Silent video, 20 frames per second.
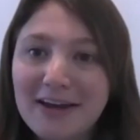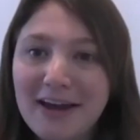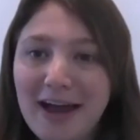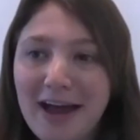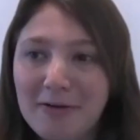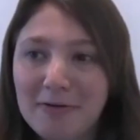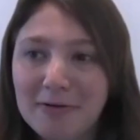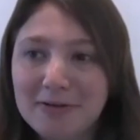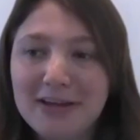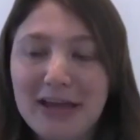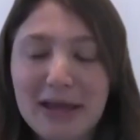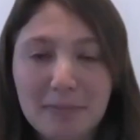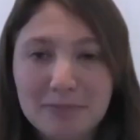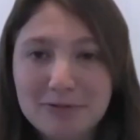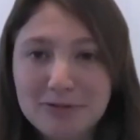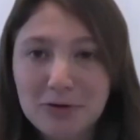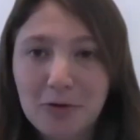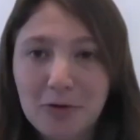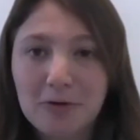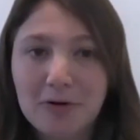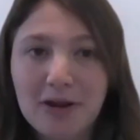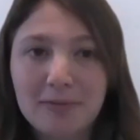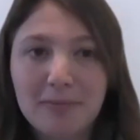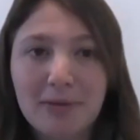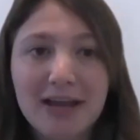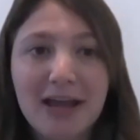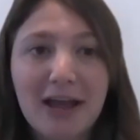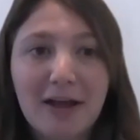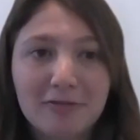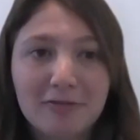I went to Camp Stone, and my
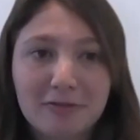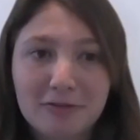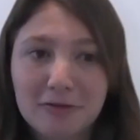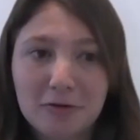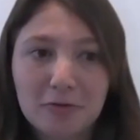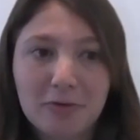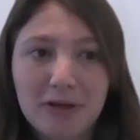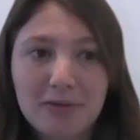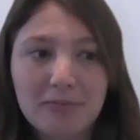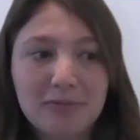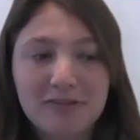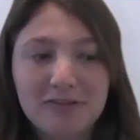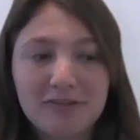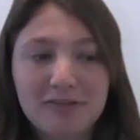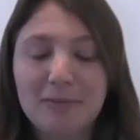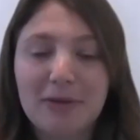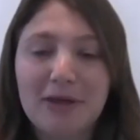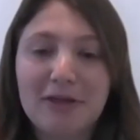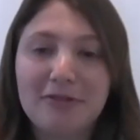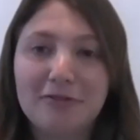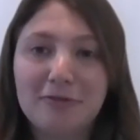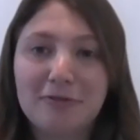counselor, Ramey Smith,